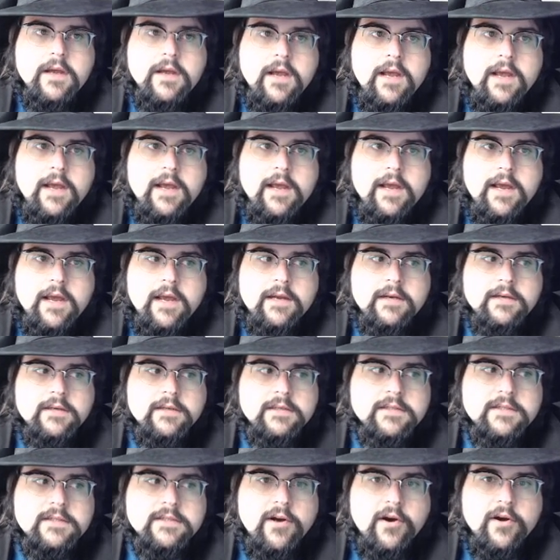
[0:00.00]
and
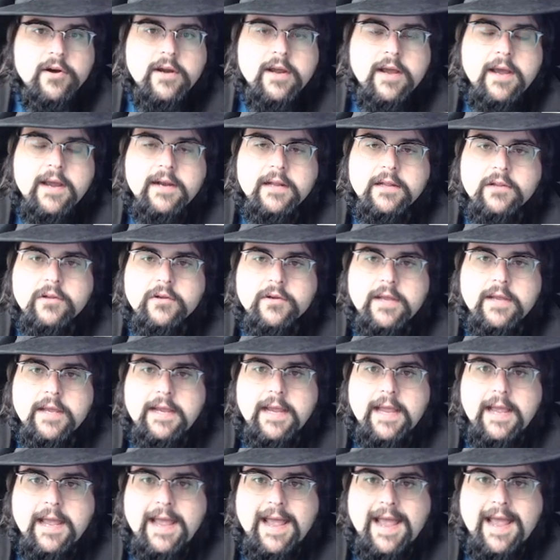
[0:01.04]
start kind of looking
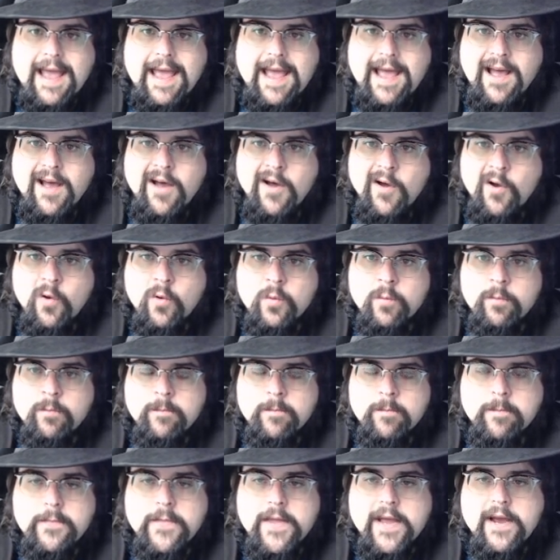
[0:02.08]
at how
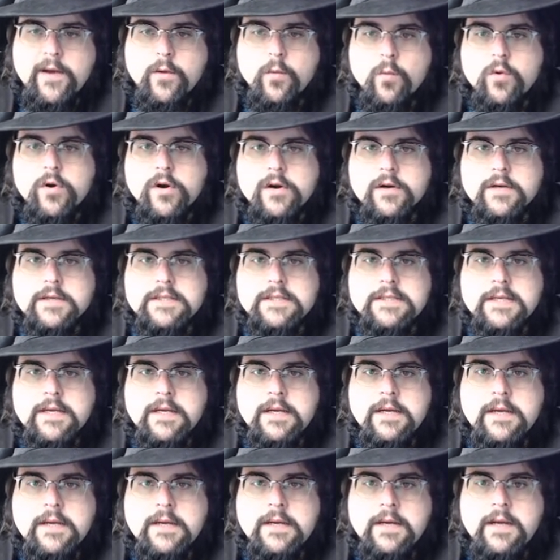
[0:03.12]
that works,
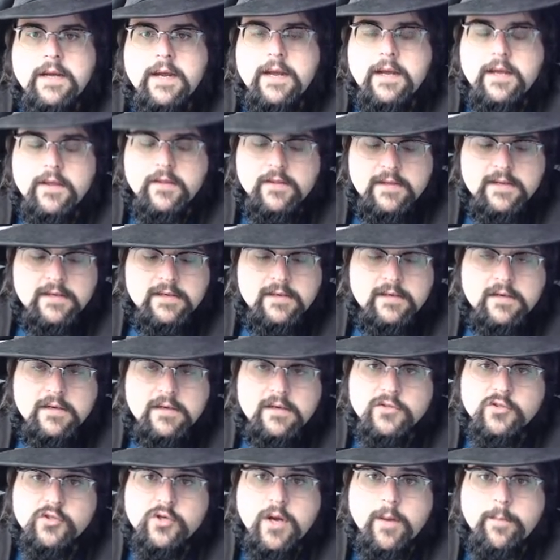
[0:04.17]
and then
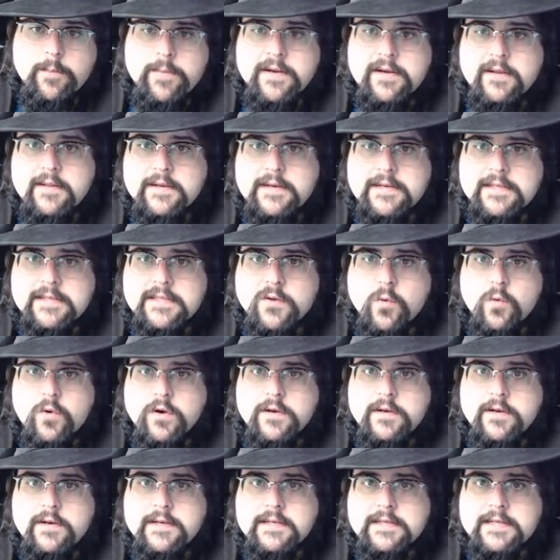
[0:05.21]
drop into the
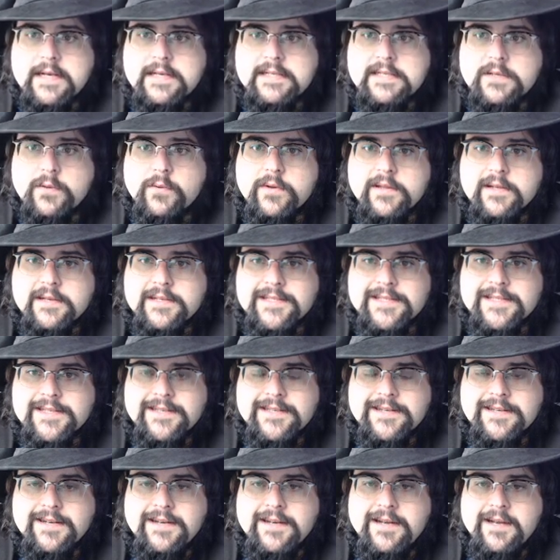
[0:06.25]
Discord to discuss it with us.
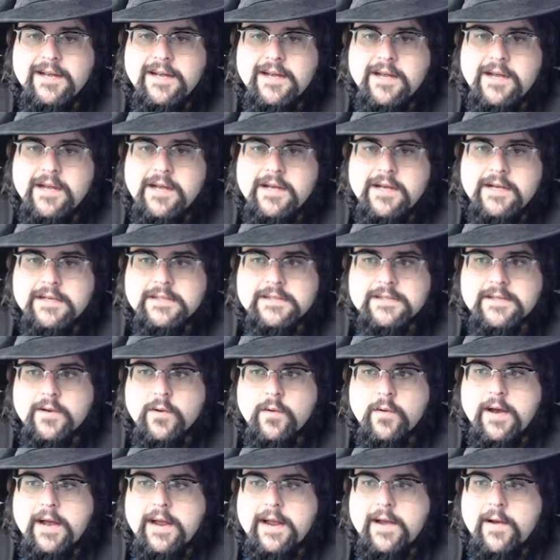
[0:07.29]

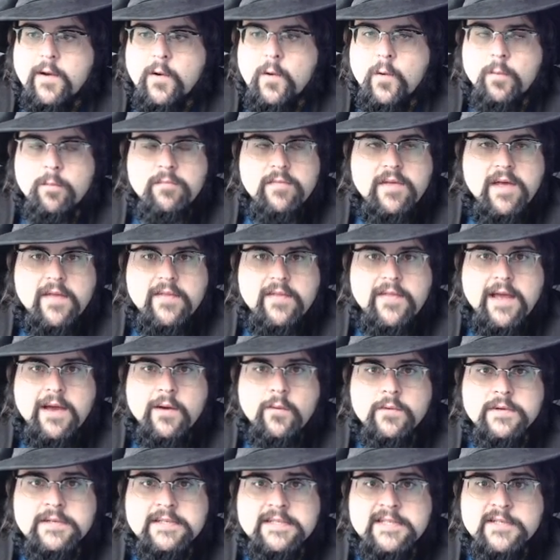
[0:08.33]
So I hope that
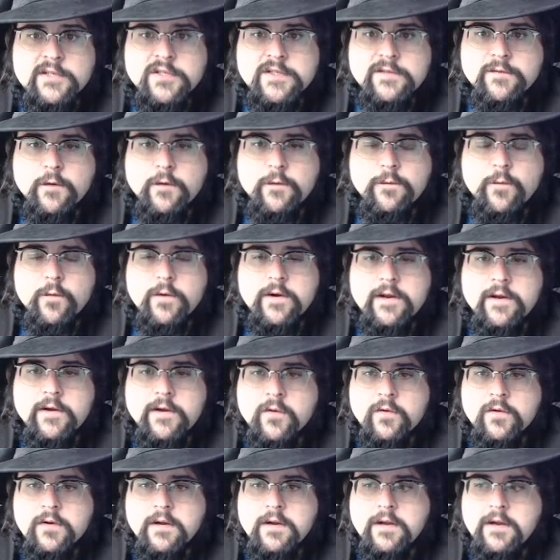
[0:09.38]
was useful for
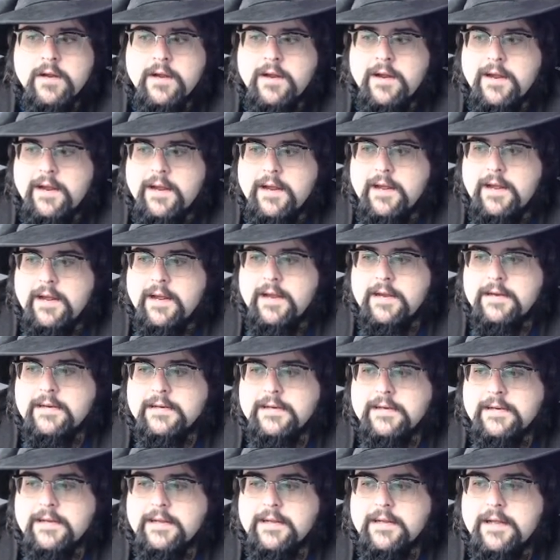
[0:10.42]
you,
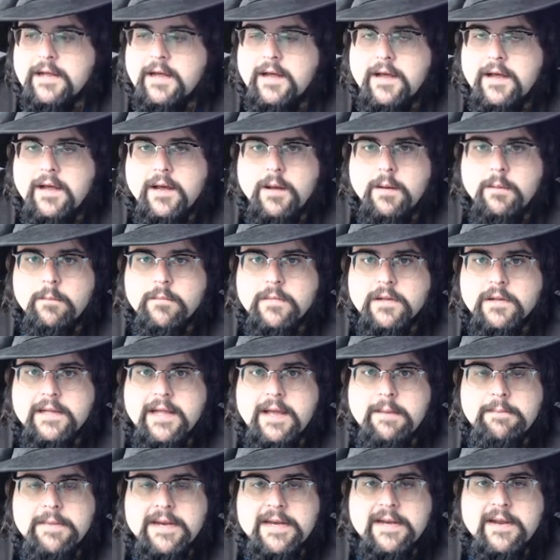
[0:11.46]
and
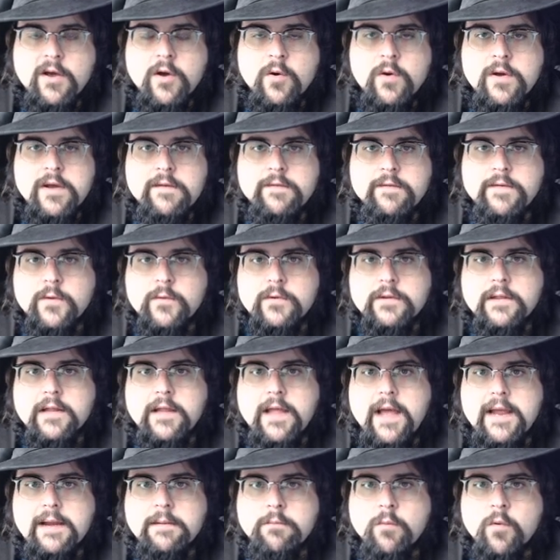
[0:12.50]
let me know if you would
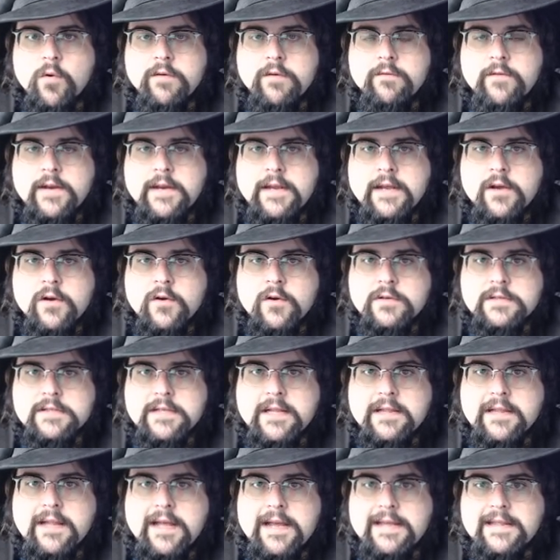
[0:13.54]
like more videos
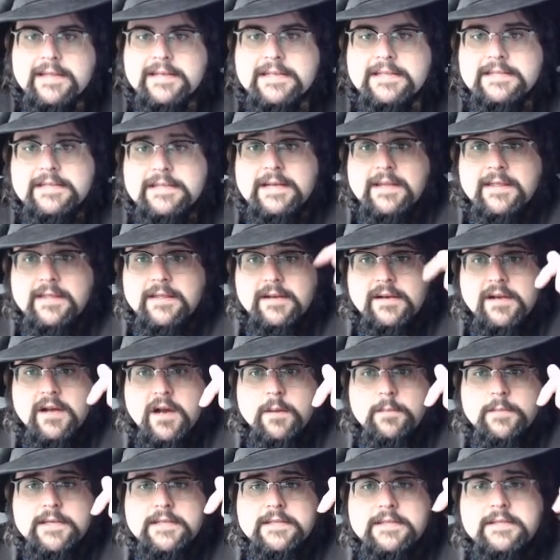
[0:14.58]
like this in the
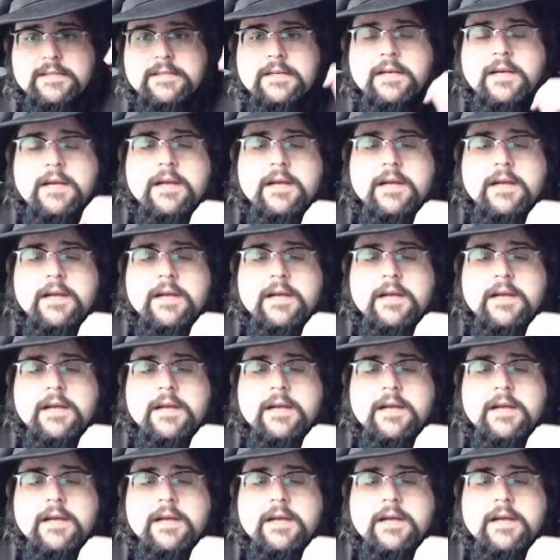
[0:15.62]
comments.